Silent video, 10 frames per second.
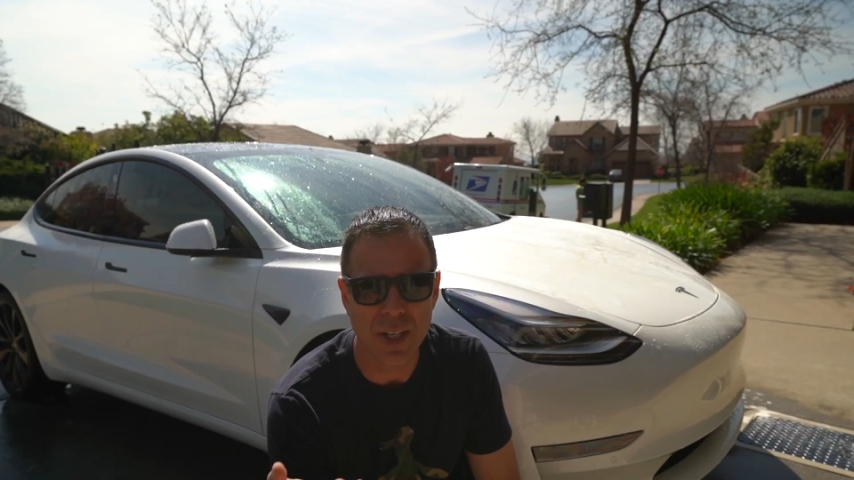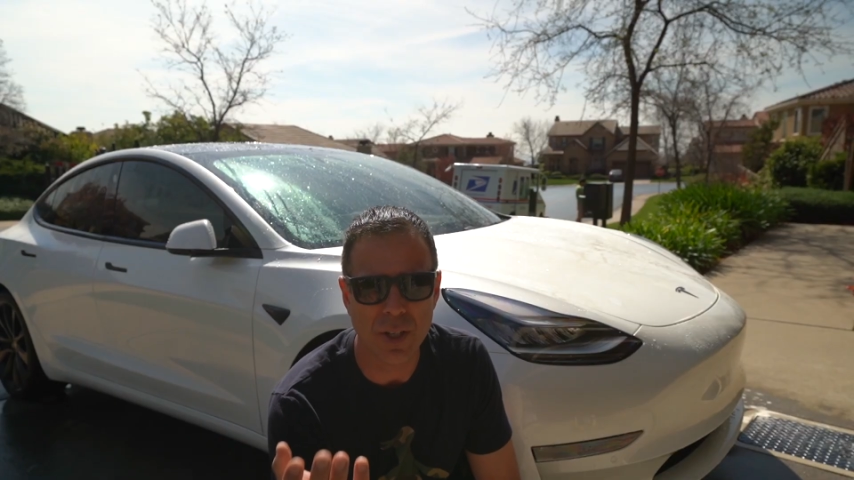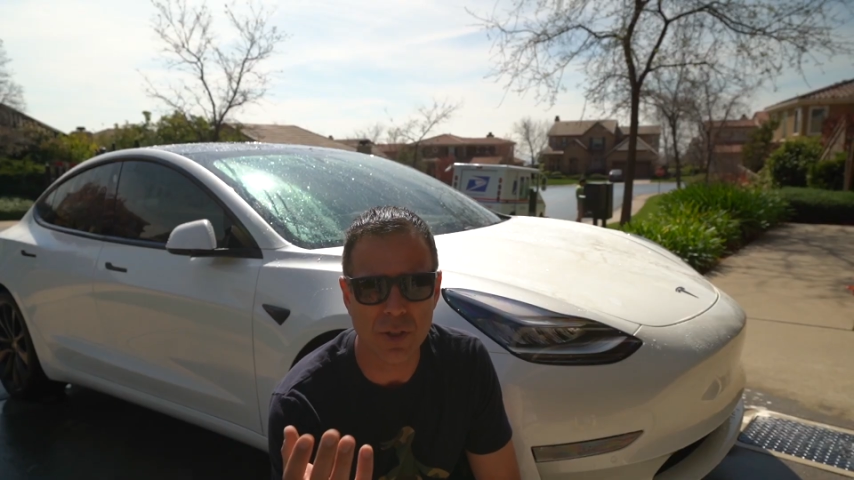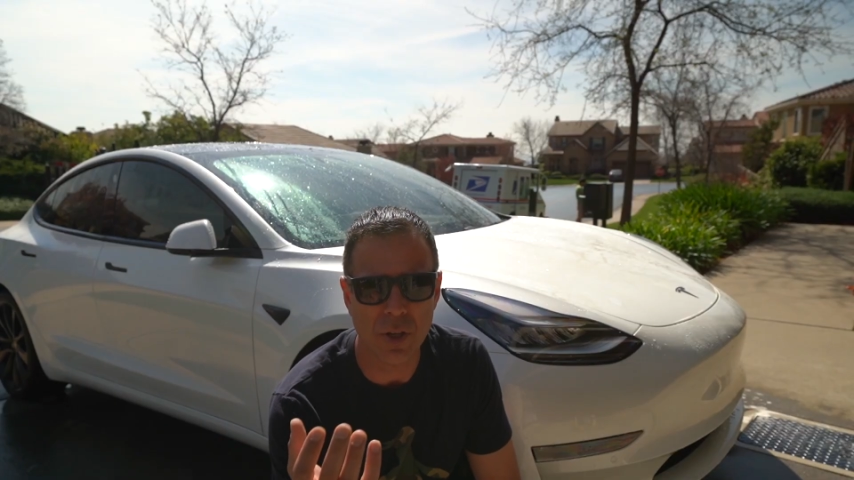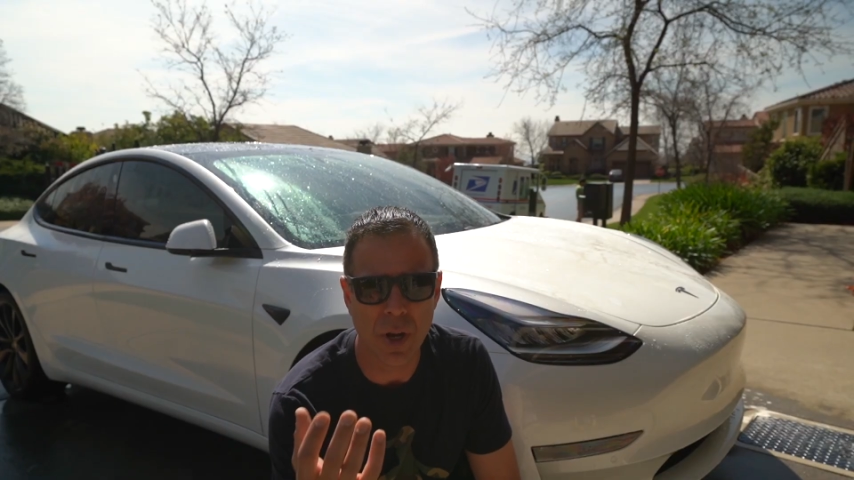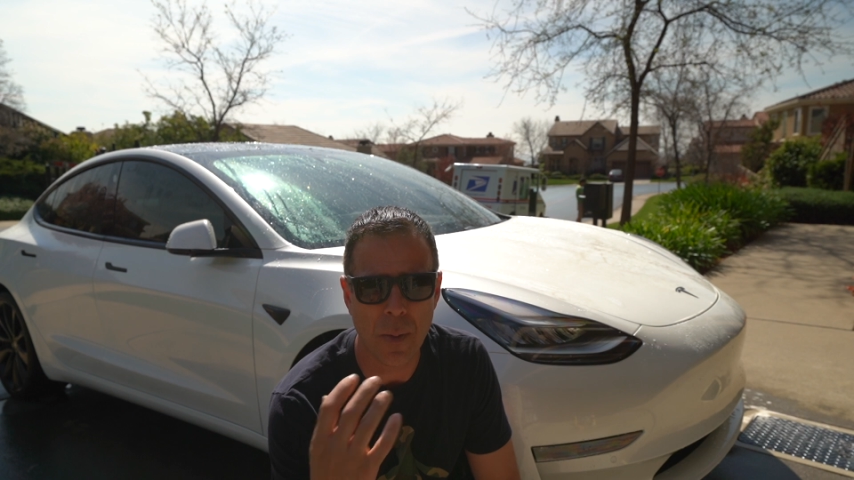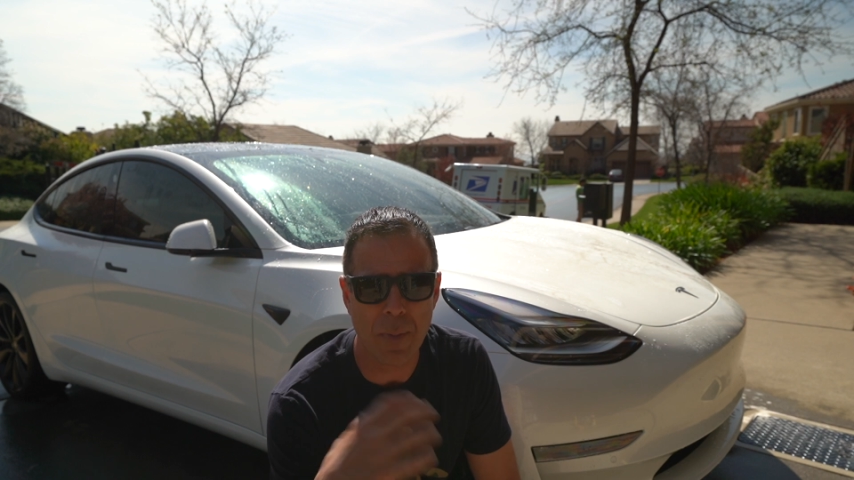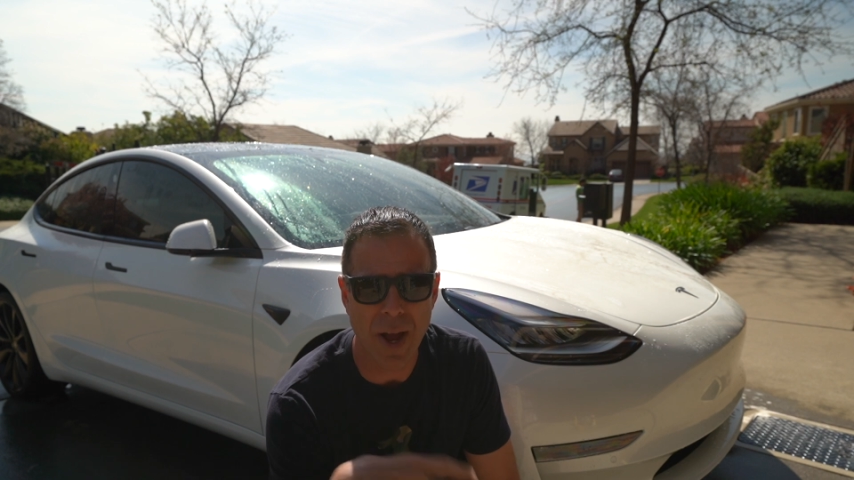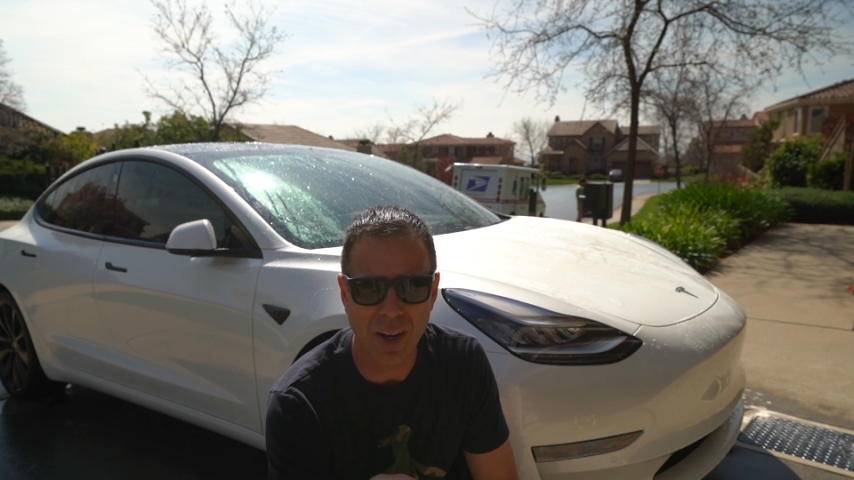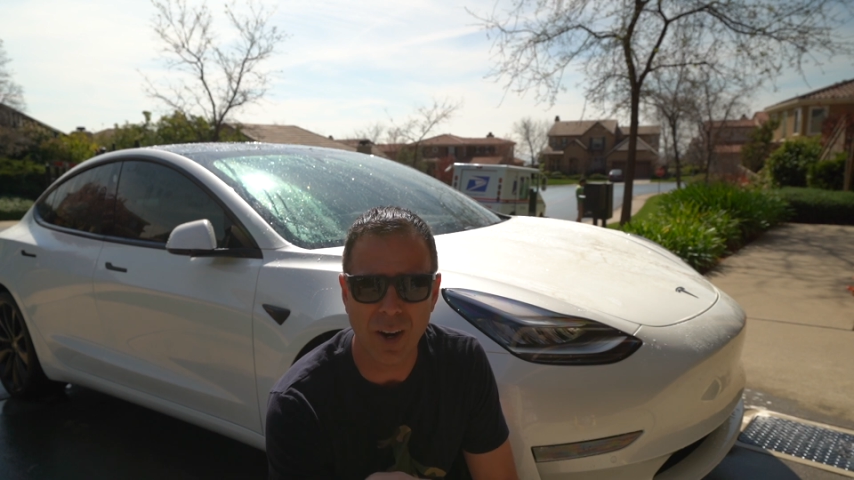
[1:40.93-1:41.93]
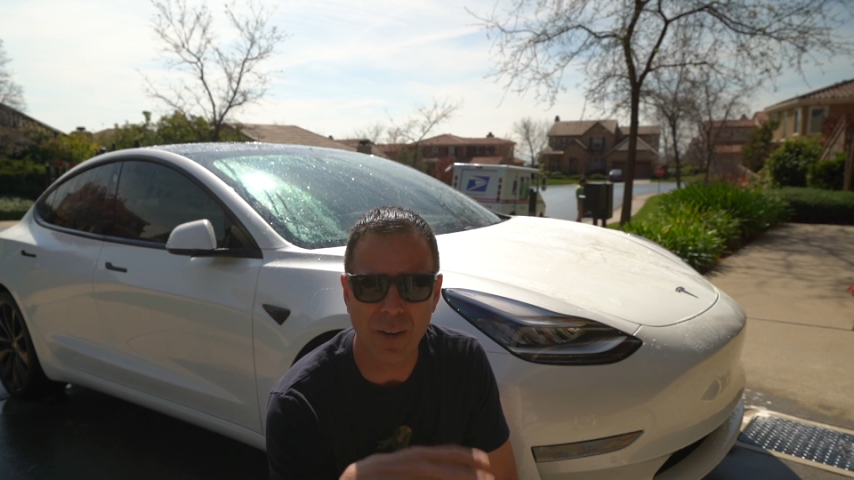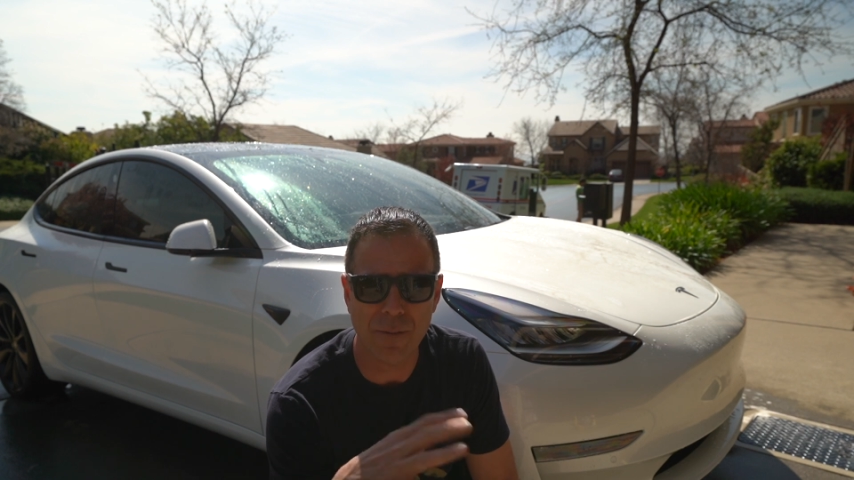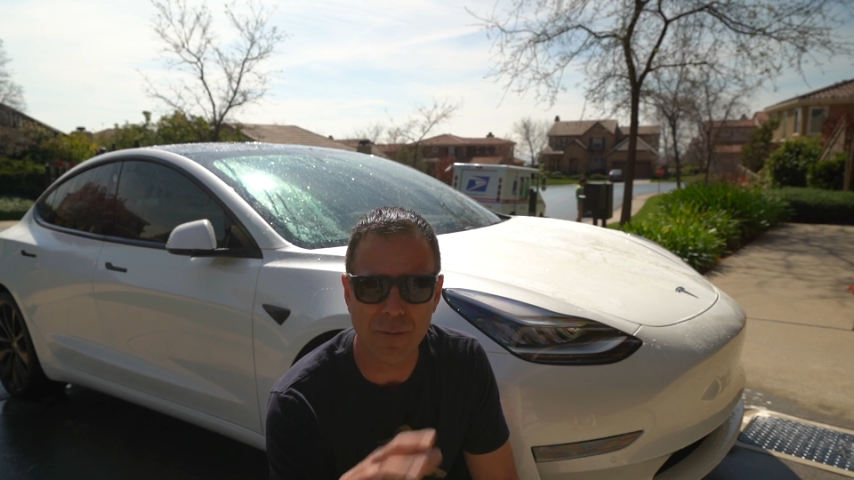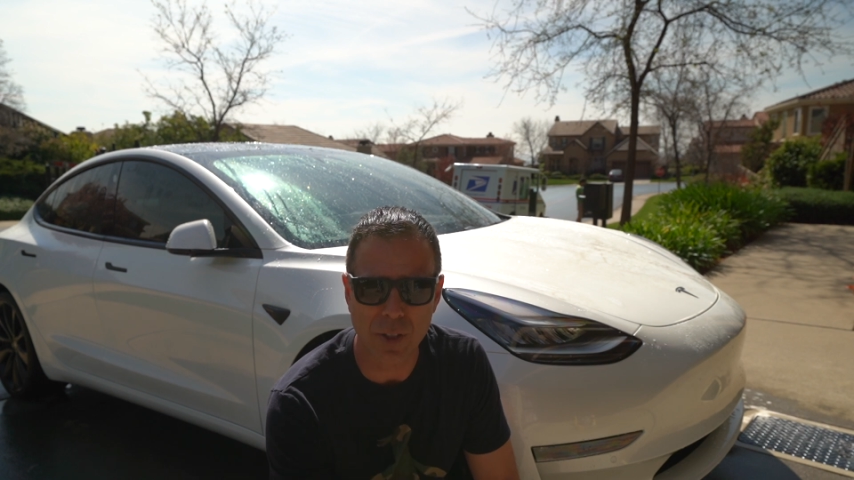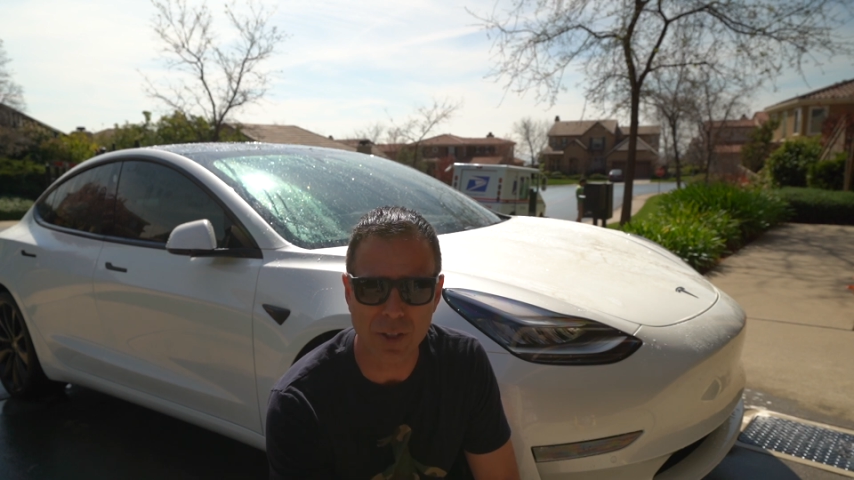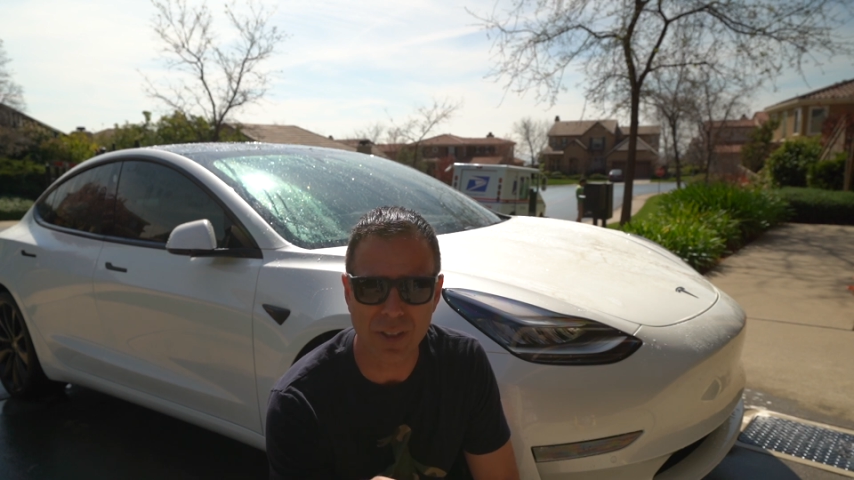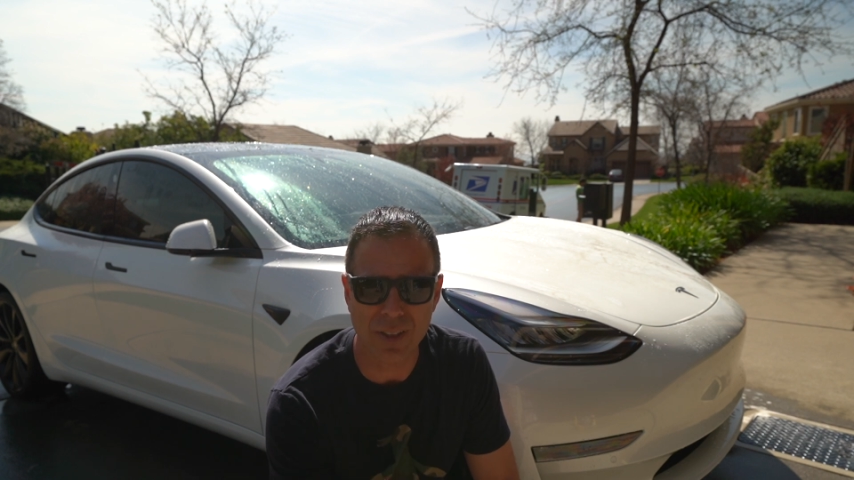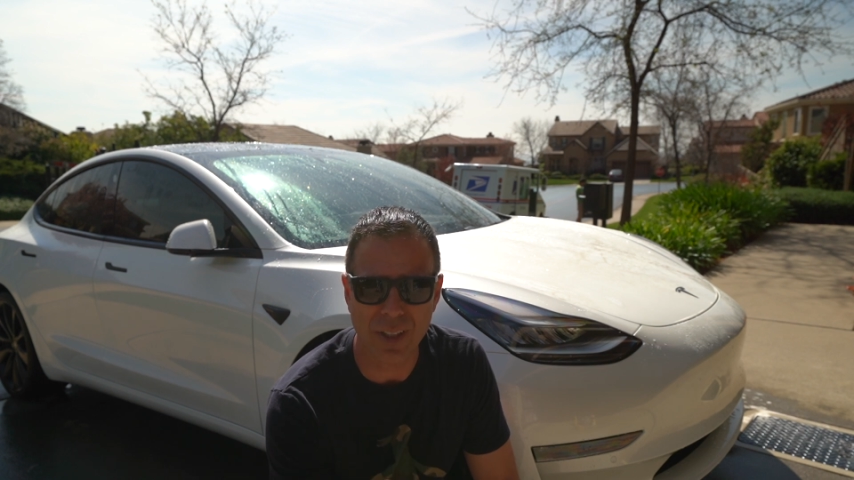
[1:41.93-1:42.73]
chose to do it on my car first,